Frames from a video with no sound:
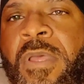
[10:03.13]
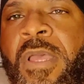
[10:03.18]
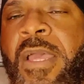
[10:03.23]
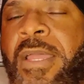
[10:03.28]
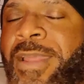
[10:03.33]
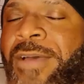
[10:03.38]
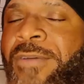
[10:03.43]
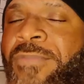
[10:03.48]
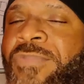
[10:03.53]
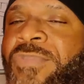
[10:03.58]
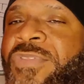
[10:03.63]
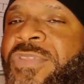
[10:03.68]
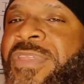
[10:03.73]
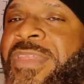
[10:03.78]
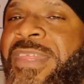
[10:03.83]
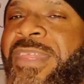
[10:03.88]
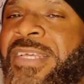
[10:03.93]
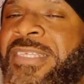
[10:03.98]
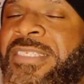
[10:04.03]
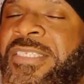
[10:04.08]
Now,
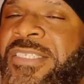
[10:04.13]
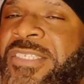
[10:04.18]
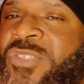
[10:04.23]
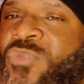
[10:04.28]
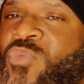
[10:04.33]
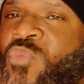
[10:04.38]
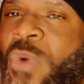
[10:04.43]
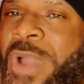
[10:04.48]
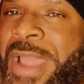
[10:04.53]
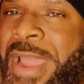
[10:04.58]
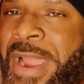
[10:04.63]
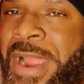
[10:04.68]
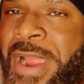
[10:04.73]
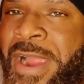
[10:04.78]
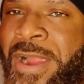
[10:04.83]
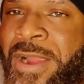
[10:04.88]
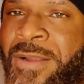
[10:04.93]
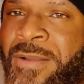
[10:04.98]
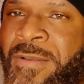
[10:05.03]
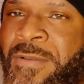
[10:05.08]
this is
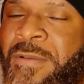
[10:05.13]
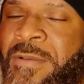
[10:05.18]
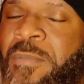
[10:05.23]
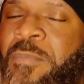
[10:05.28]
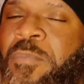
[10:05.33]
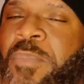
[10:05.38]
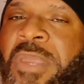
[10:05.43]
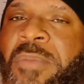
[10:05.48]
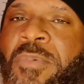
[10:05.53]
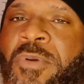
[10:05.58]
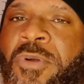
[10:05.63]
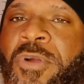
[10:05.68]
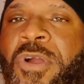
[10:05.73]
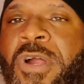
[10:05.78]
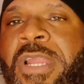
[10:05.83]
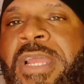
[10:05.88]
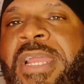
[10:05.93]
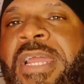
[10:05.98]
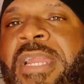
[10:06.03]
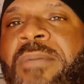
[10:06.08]
where people are
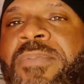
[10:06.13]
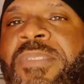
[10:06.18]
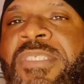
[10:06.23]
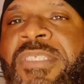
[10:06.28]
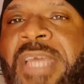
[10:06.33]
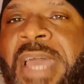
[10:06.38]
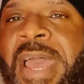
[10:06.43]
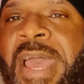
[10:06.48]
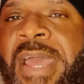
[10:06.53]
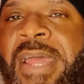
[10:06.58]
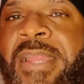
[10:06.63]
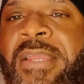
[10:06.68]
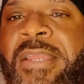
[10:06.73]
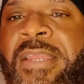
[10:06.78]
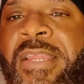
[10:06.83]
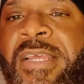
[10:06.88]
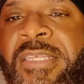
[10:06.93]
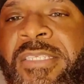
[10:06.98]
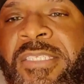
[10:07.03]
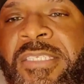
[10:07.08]
going to get upset,
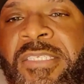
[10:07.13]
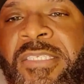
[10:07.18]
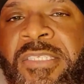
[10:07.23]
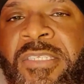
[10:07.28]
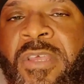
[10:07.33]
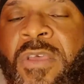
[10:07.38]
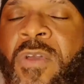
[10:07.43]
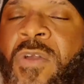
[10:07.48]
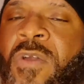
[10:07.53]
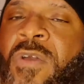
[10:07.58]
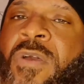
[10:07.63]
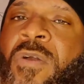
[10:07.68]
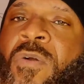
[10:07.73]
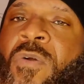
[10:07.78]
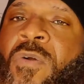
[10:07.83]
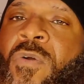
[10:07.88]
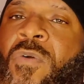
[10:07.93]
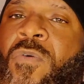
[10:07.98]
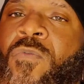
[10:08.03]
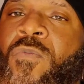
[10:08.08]
and this is
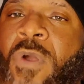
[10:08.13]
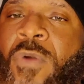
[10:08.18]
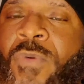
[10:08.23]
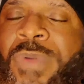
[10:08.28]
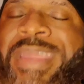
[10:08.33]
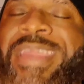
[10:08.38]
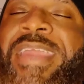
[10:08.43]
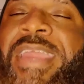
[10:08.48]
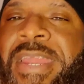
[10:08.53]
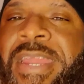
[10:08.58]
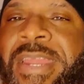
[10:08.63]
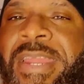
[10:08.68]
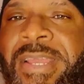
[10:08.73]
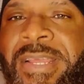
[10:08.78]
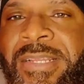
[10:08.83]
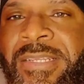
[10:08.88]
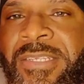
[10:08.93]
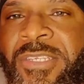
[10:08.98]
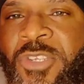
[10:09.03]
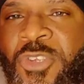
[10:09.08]
where we get
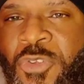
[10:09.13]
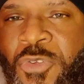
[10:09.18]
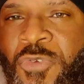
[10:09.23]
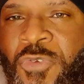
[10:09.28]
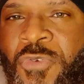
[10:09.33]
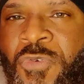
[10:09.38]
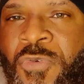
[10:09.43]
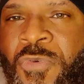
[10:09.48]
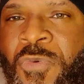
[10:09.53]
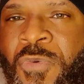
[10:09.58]
into